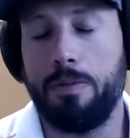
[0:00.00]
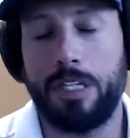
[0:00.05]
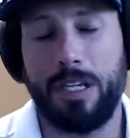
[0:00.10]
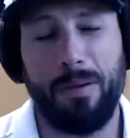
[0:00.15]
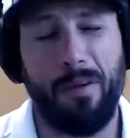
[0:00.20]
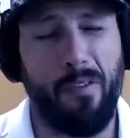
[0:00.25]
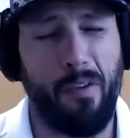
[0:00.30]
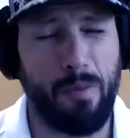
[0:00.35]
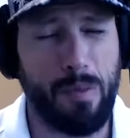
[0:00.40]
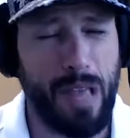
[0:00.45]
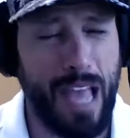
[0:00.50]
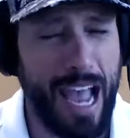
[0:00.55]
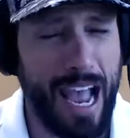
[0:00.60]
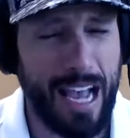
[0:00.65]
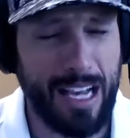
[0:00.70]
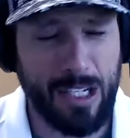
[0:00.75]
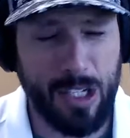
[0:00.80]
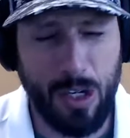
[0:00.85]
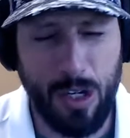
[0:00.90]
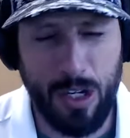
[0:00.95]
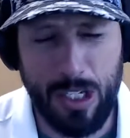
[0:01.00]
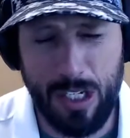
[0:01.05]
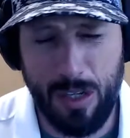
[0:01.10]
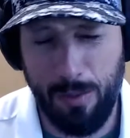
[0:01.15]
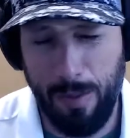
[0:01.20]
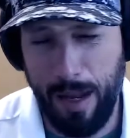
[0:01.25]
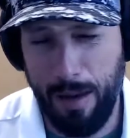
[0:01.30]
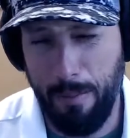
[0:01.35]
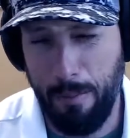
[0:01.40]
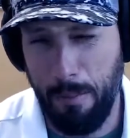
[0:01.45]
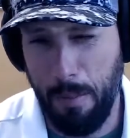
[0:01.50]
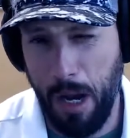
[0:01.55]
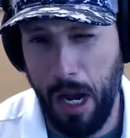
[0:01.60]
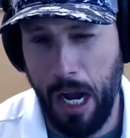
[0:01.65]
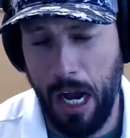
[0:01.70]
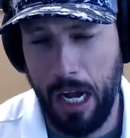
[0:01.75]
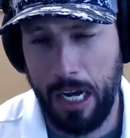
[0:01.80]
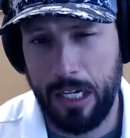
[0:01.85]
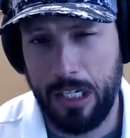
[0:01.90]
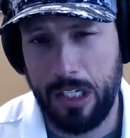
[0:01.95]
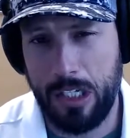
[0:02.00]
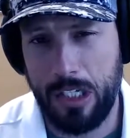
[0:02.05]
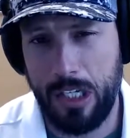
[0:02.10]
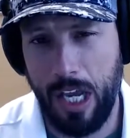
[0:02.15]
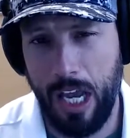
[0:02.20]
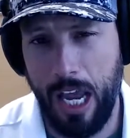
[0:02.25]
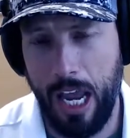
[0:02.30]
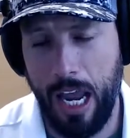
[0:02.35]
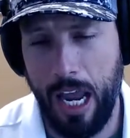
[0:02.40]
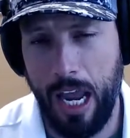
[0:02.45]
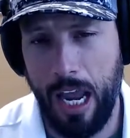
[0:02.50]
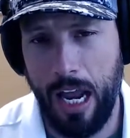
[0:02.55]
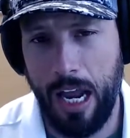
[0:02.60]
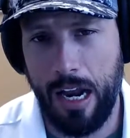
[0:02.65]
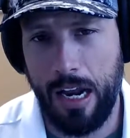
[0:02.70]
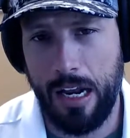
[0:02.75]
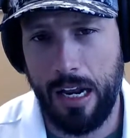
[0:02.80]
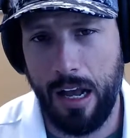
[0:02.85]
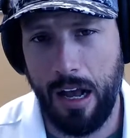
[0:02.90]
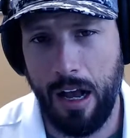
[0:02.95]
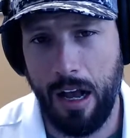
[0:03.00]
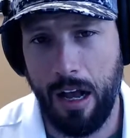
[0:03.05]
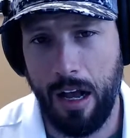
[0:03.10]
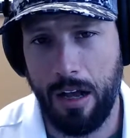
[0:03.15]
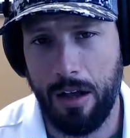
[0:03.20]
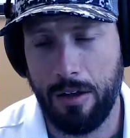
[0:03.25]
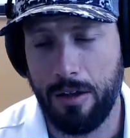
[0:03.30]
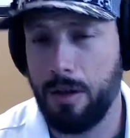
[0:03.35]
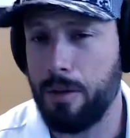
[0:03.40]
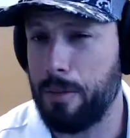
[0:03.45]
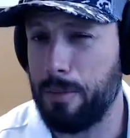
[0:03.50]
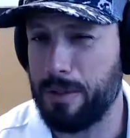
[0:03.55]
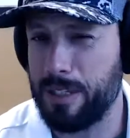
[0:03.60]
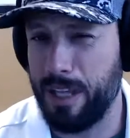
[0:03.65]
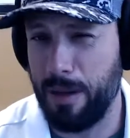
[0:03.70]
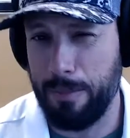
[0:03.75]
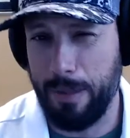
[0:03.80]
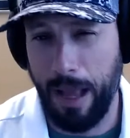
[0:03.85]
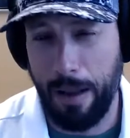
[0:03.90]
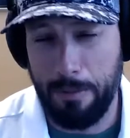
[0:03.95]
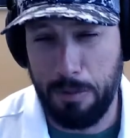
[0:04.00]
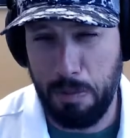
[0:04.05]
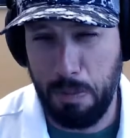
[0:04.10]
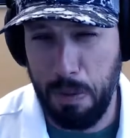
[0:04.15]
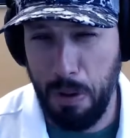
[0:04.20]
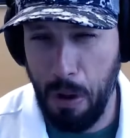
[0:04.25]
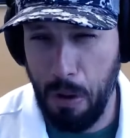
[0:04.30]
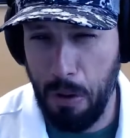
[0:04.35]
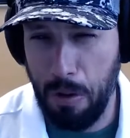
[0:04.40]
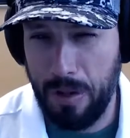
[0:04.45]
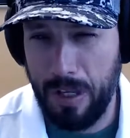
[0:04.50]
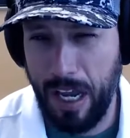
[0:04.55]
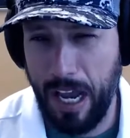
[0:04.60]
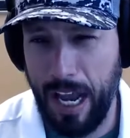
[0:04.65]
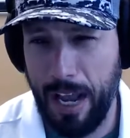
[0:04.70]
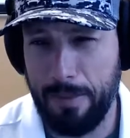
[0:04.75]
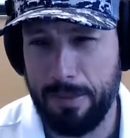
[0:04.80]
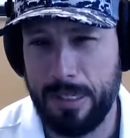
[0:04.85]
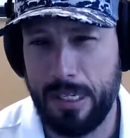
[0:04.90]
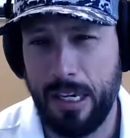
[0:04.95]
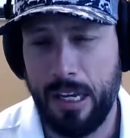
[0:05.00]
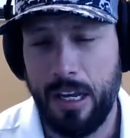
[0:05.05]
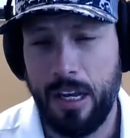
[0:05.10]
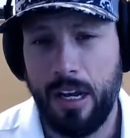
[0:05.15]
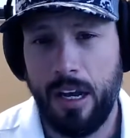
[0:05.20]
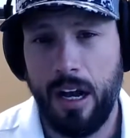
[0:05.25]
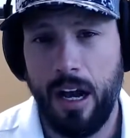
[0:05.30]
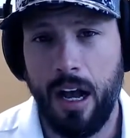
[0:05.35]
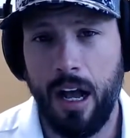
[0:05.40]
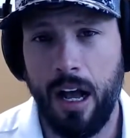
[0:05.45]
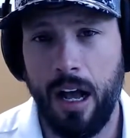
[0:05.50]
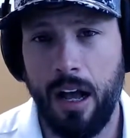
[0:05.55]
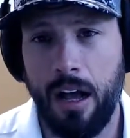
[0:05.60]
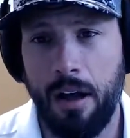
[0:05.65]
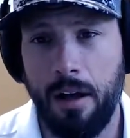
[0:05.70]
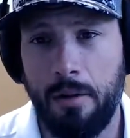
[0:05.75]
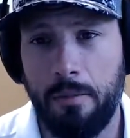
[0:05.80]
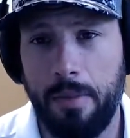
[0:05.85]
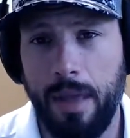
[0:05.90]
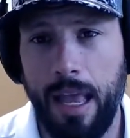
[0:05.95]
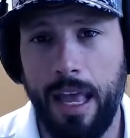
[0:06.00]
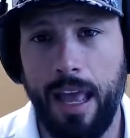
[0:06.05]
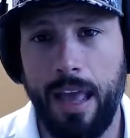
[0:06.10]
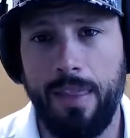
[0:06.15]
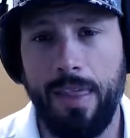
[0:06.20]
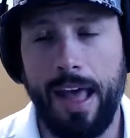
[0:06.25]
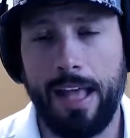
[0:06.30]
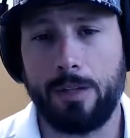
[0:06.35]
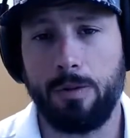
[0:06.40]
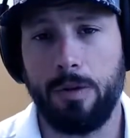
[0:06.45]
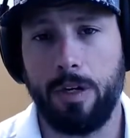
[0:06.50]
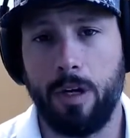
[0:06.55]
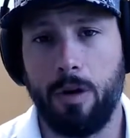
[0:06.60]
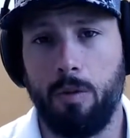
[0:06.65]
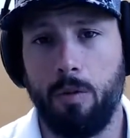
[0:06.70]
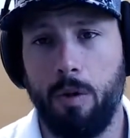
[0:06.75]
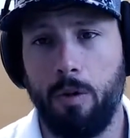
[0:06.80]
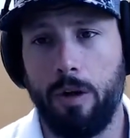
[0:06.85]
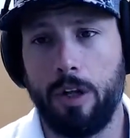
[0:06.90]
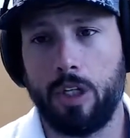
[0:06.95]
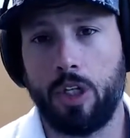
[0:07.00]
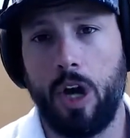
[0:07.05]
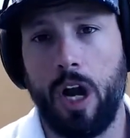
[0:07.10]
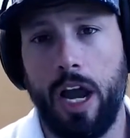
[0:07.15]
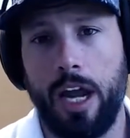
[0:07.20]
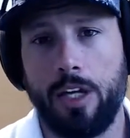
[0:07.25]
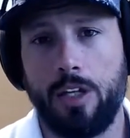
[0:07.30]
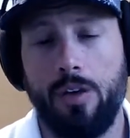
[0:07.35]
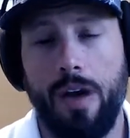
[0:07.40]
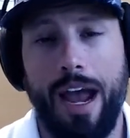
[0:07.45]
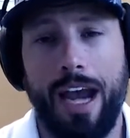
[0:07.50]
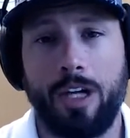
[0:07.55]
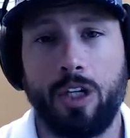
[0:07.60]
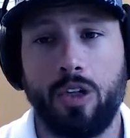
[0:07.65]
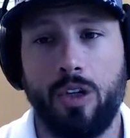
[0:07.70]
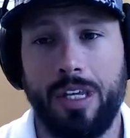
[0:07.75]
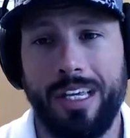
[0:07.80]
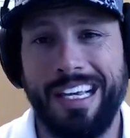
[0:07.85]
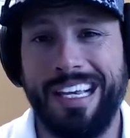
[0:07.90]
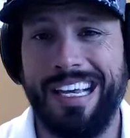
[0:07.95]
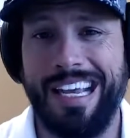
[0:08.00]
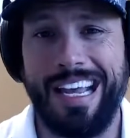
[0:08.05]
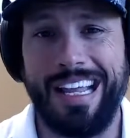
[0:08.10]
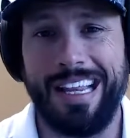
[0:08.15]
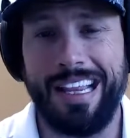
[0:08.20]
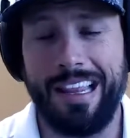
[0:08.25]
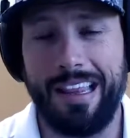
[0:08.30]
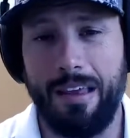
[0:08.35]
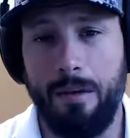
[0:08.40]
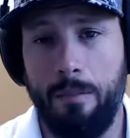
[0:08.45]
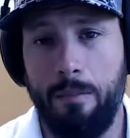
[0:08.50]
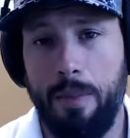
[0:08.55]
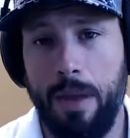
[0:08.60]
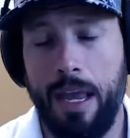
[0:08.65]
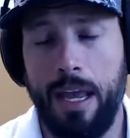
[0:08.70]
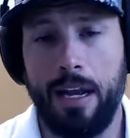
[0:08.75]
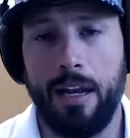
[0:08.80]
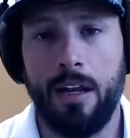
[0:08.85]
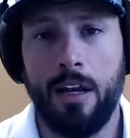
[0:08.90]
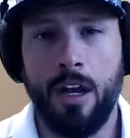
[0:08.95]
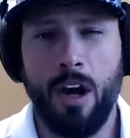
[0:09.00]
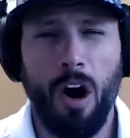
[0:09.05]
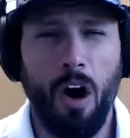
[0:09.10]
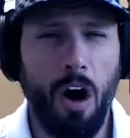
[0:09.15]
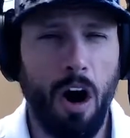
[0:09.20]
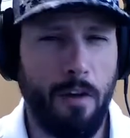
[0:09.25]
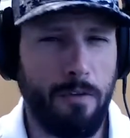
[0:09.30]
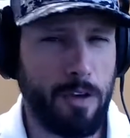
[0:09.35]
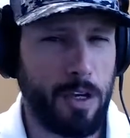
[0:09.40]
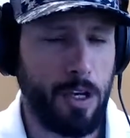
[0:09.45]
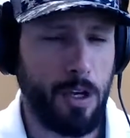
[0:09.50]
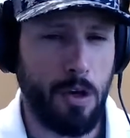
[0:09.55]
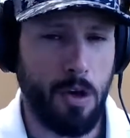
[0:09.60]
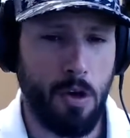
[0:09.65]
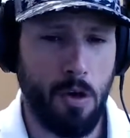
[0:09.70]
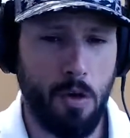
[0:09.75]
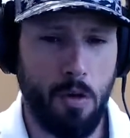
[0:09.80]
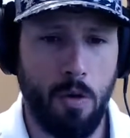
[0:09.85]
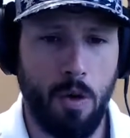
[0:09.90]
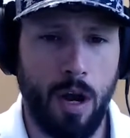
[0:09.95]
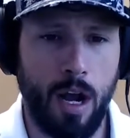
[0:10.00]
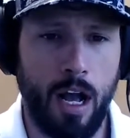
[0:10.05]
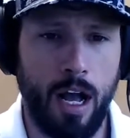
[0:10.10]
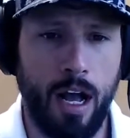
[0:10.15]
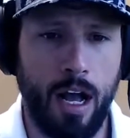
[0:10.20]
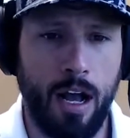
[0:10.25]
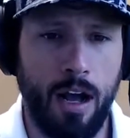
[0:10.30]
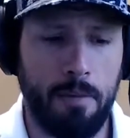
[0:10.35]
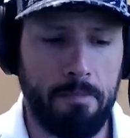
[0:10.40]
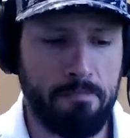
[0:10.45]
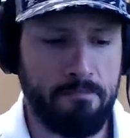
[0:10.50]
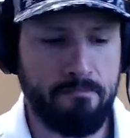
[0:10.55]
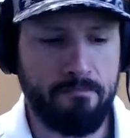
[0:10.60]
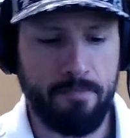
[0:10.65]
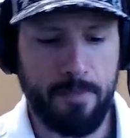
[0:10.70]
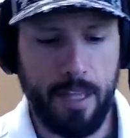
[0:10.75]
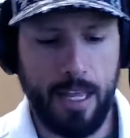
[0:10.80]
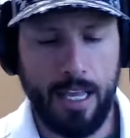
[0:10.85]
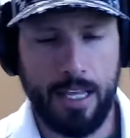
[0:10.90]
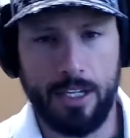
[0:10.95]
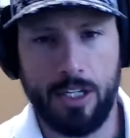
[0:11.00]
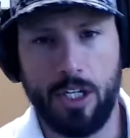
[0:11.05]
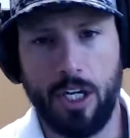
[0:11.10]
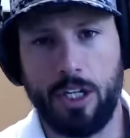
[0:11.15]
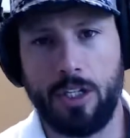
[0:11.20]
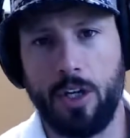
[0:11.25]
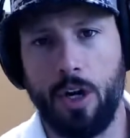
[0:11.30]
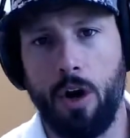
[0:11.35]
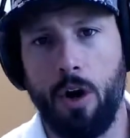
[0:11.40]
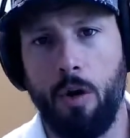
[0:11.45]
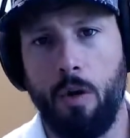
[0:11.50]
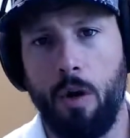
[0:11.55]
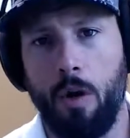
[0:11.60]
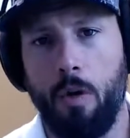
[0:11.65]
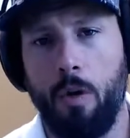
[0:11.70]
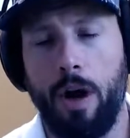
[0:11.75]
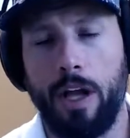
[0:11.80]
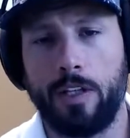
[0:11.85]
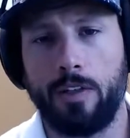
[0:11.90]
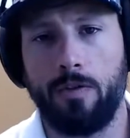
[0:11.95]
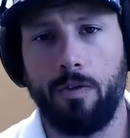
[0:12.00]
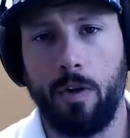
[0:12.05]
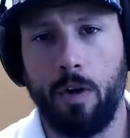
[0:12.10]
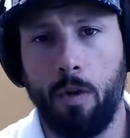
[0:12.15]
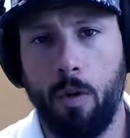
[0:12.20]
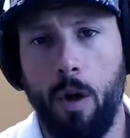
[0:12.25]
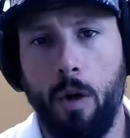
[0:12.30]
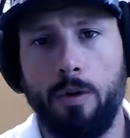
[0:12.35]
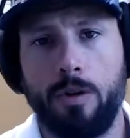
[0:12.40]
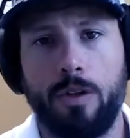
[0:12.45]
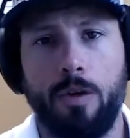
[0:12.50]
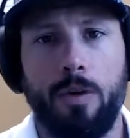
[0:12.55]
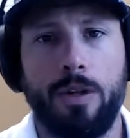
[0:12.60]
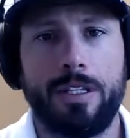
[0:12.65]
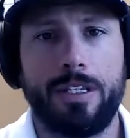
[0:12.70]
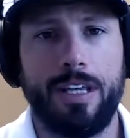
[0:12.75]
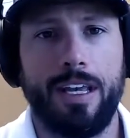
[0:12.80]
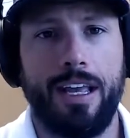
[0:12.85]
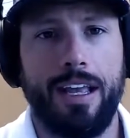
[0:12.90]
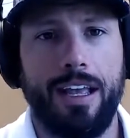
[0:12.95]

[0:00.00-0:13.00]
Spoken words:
of them ask you to submit mocks and sometimes prototypes. And that's when you're really trying to actually get the bid. RFQ is just a request for quote. So it's